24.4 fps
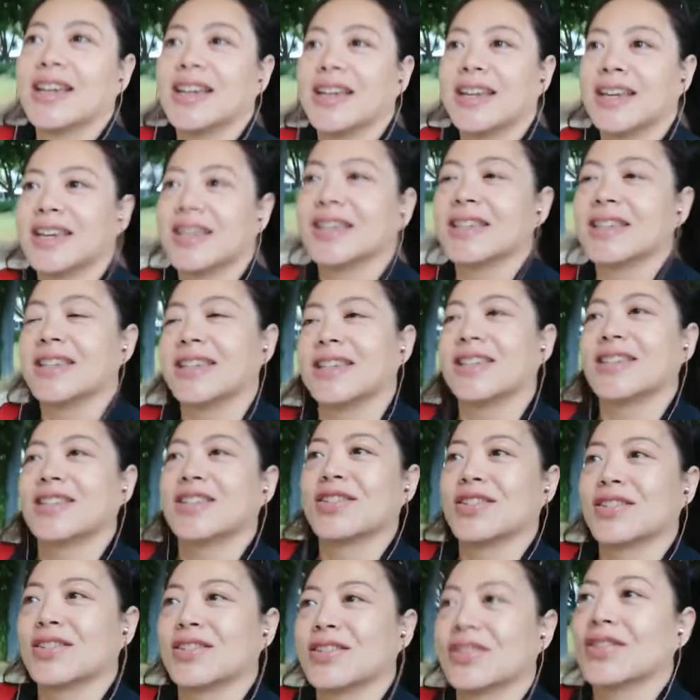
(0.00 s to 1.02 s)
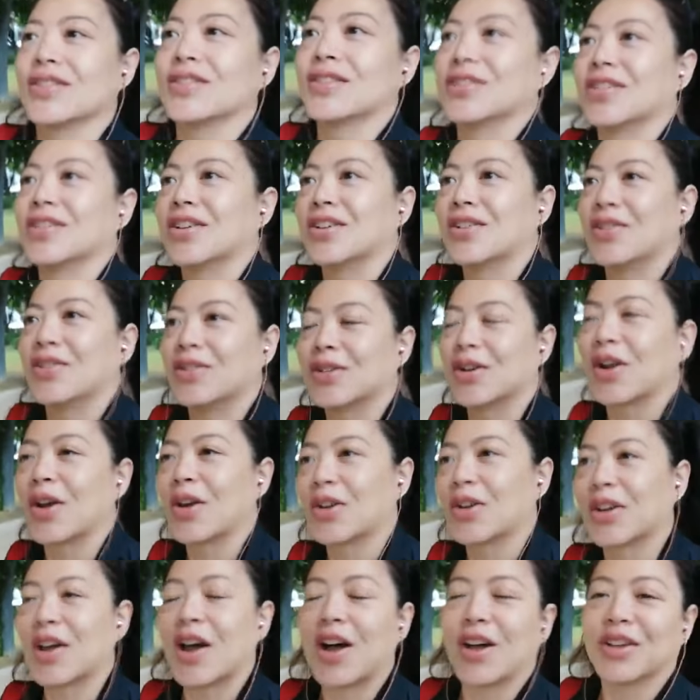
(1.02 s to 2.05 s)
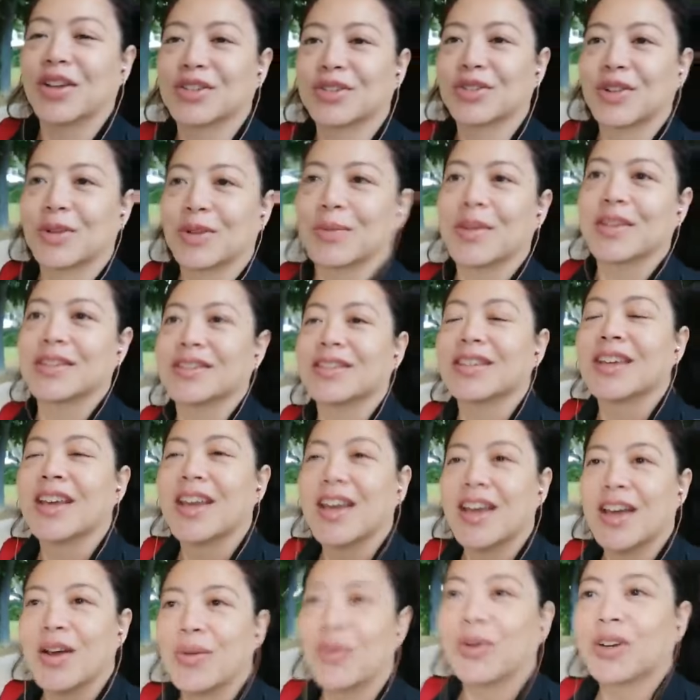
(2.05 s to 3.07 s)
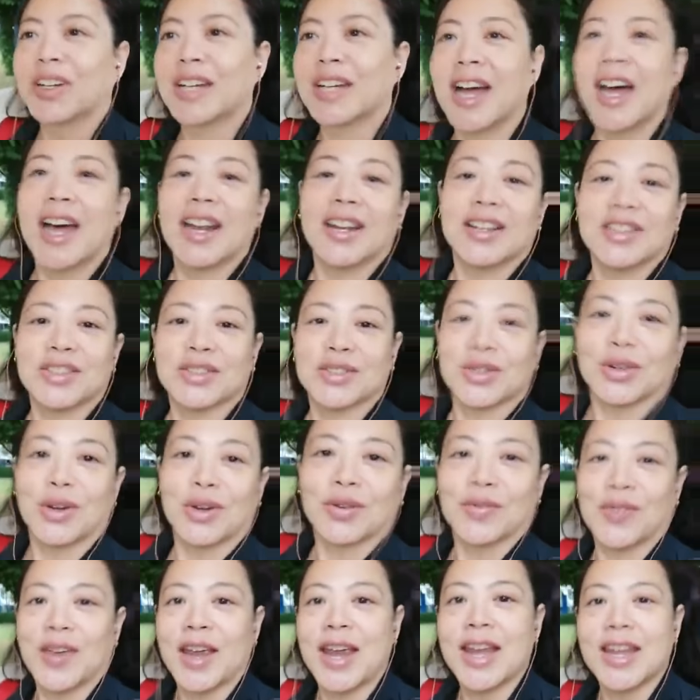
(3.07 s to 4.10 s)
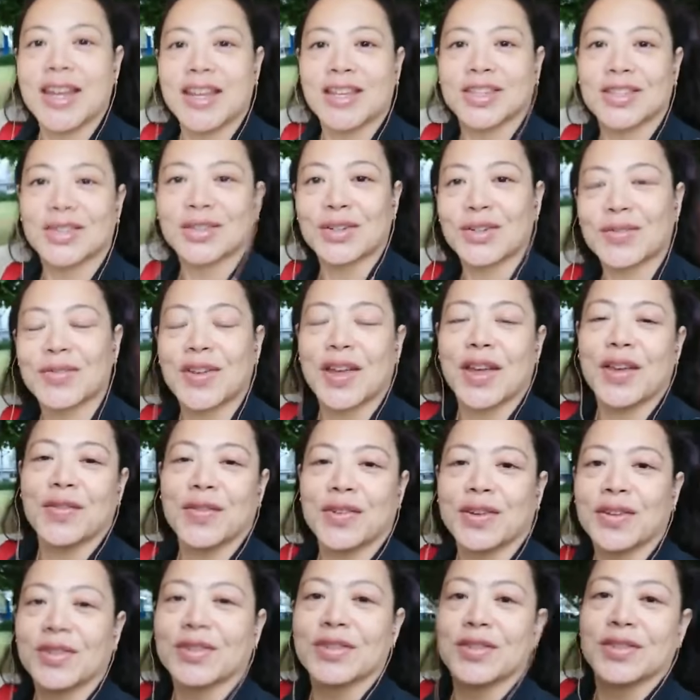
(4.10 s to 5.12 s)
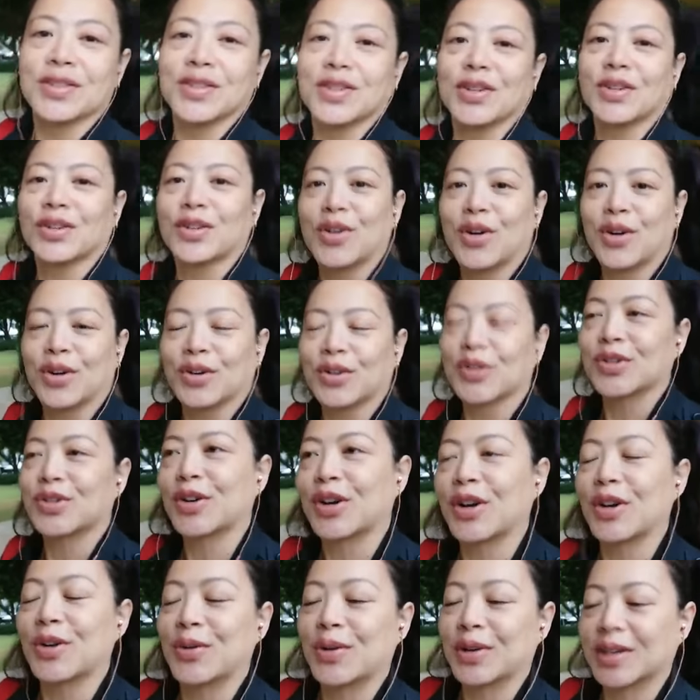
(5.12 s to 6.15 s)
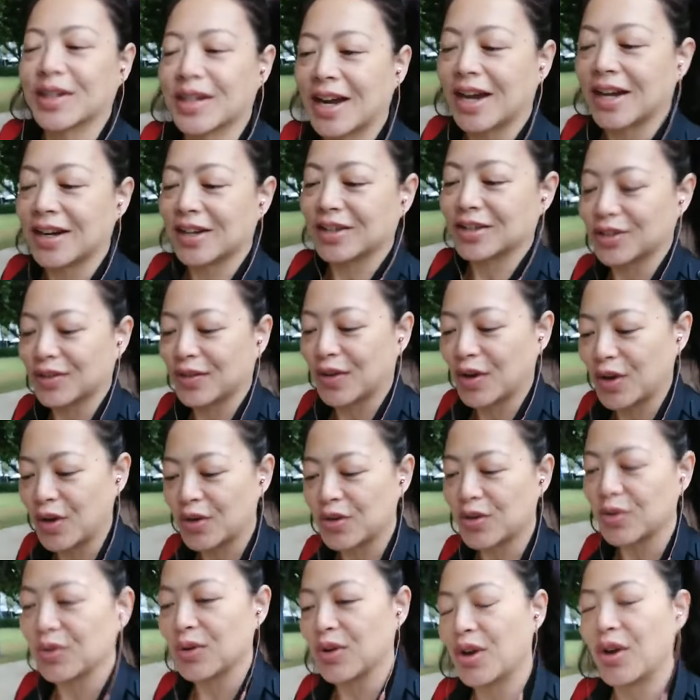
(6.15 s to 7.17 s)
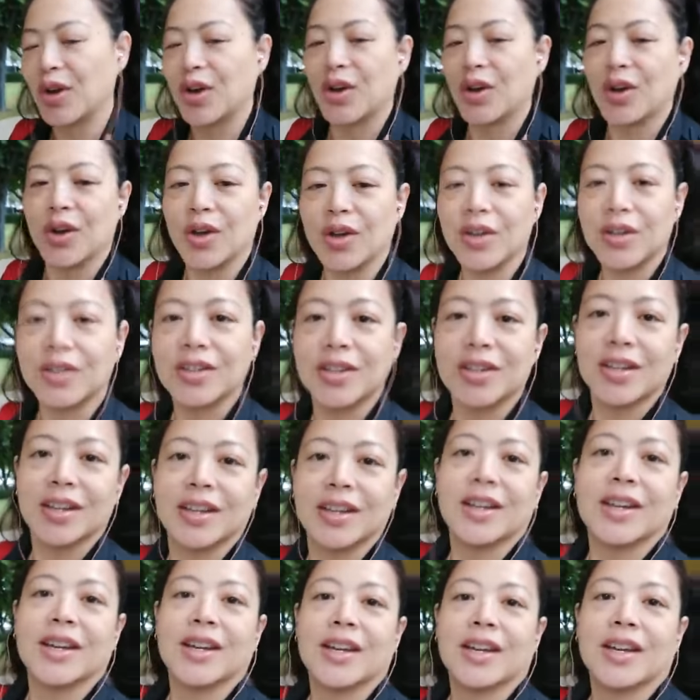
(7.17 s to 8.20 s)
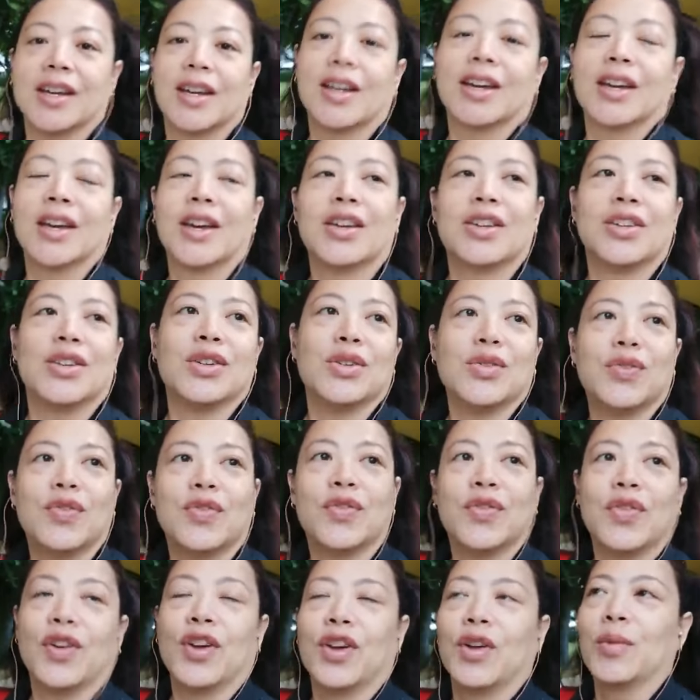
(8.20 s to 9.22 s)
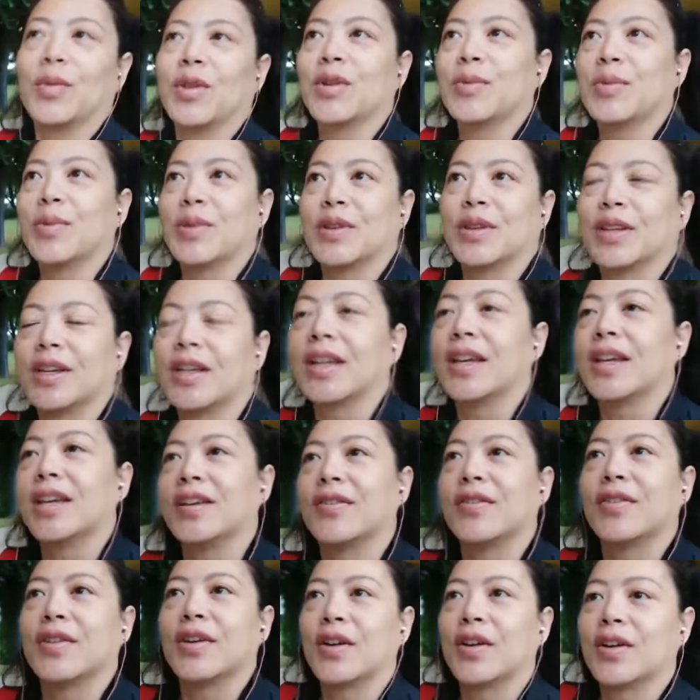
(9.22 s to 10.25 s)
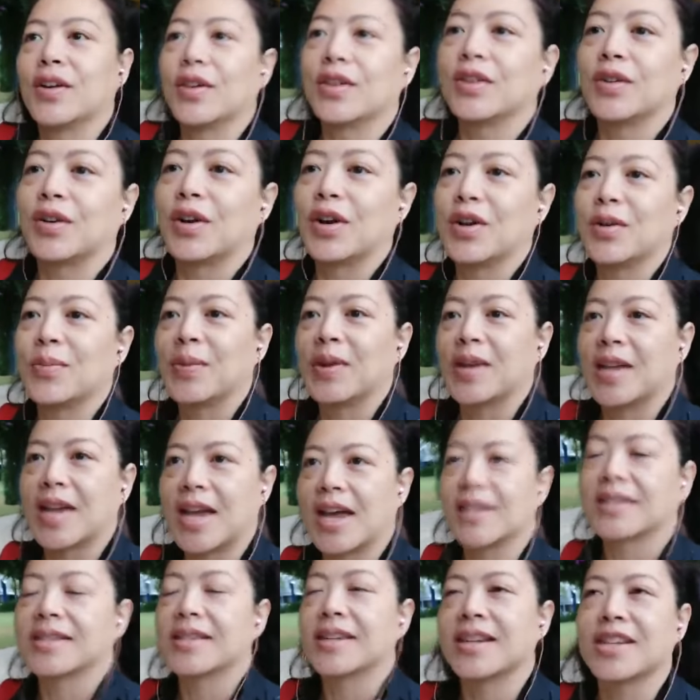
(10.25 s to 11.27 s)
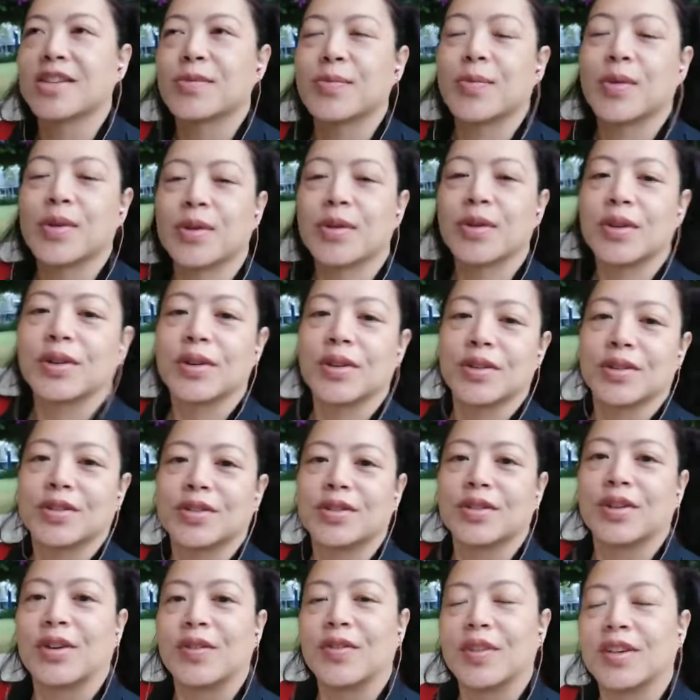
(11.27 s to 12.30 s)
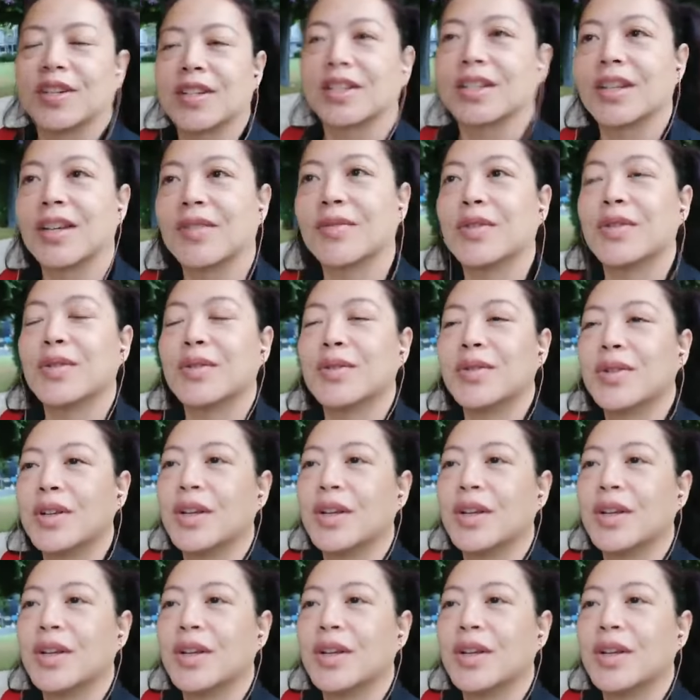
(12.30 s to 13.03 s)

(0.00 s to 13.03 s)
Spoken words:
going Castle Realm is regardless of any sort of evidence to the contrary, regardless of who you hurt, you firmly believe your own BS, and it's purely on a selfish level,